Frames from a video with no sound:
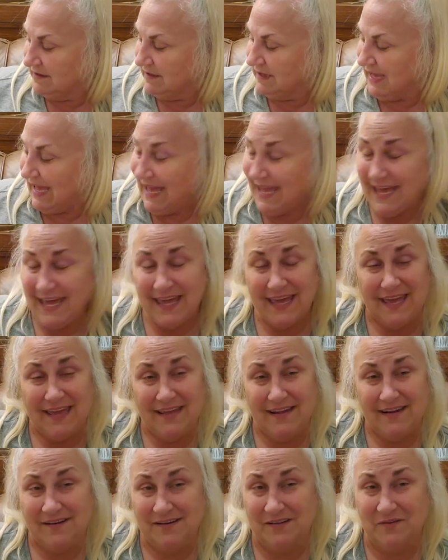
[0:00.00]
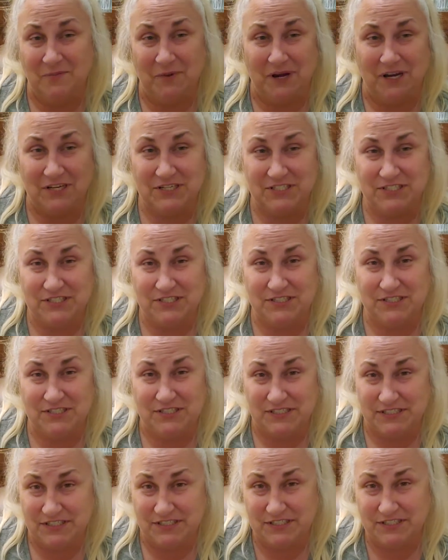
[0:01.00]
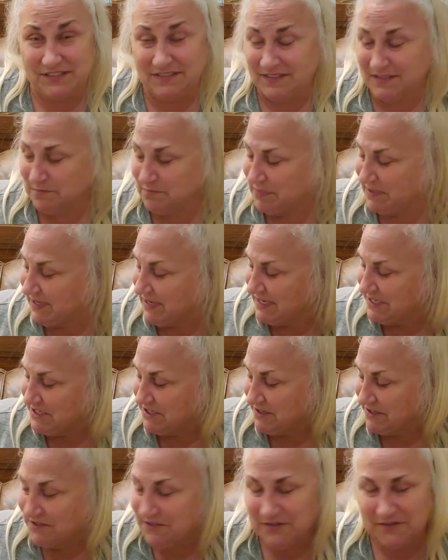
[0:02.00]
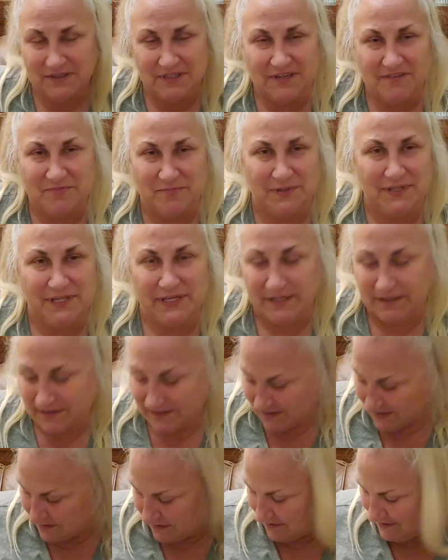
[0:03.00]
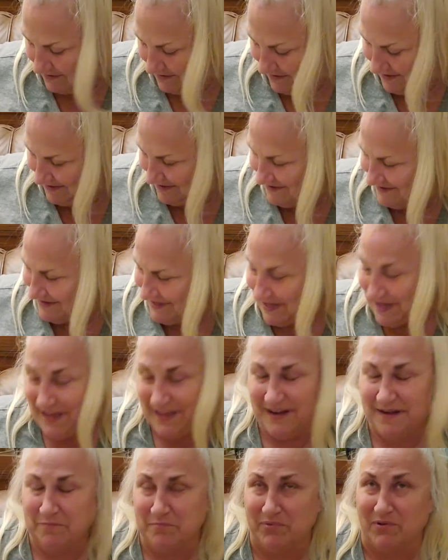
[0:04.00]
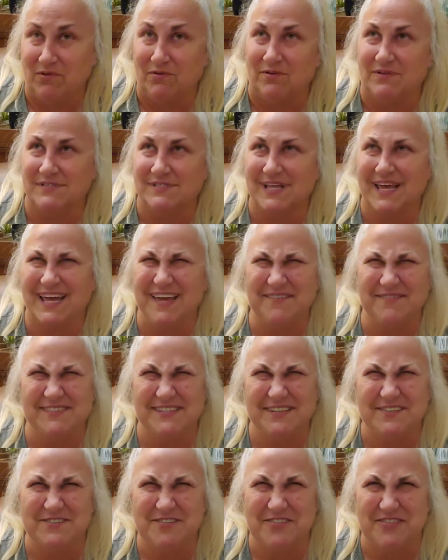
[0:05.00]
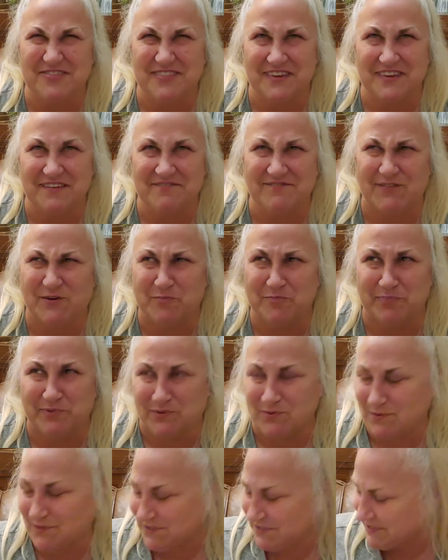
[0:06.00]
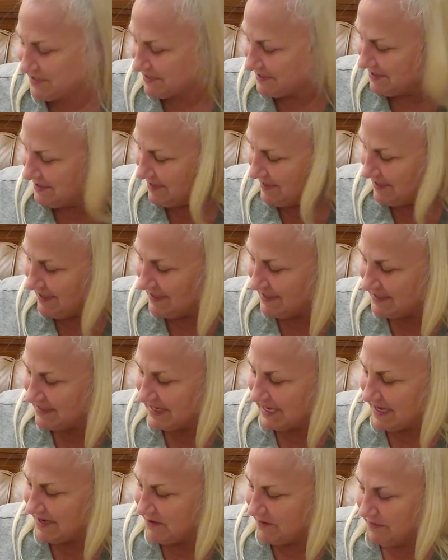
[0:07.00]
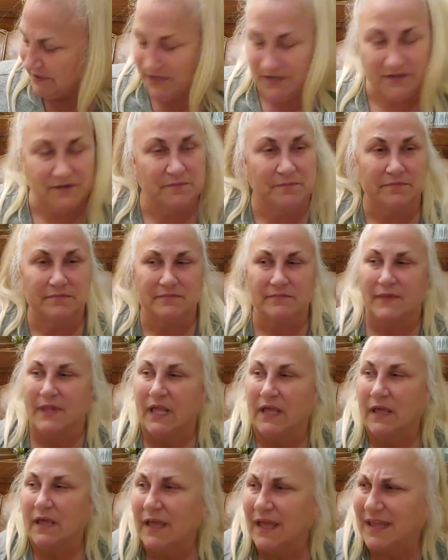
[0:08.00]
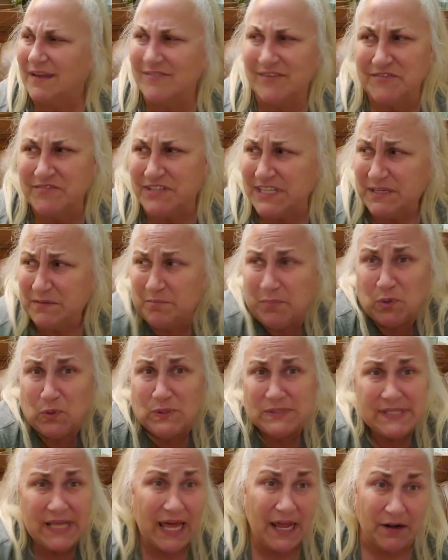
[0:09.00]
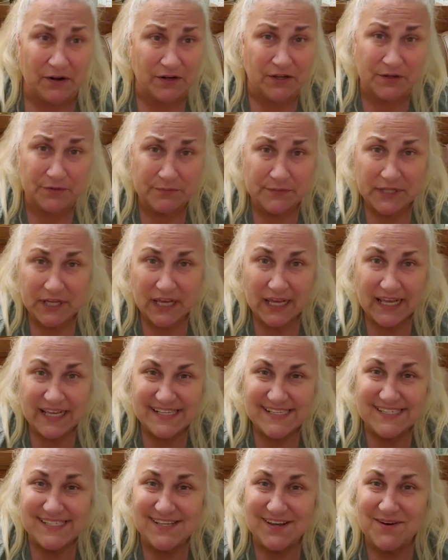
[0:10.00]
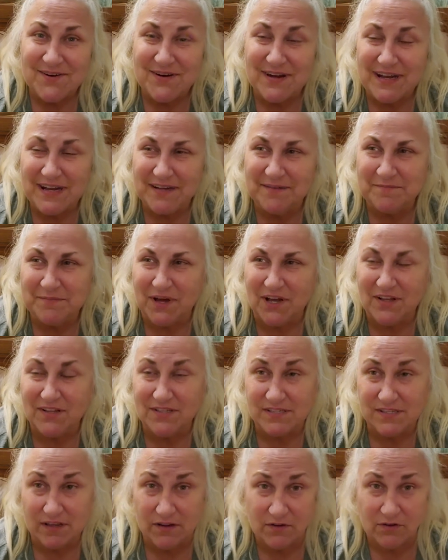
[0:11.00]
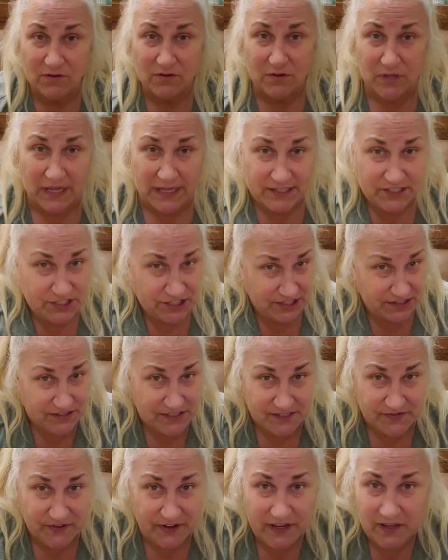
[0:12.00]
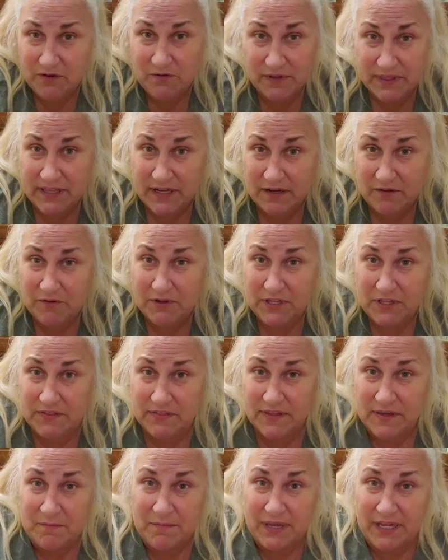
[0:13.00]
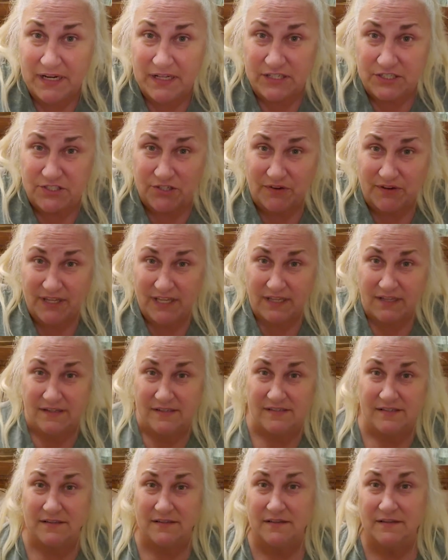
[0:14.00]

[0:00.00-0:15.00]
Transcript: I hate to wash dishes, but I sure do love plates. Bowls. I have such a thing for bowls. It's kind of weird. I have everything in bowls. I don't know. So, also, share this video with anyone you think might enjoy it.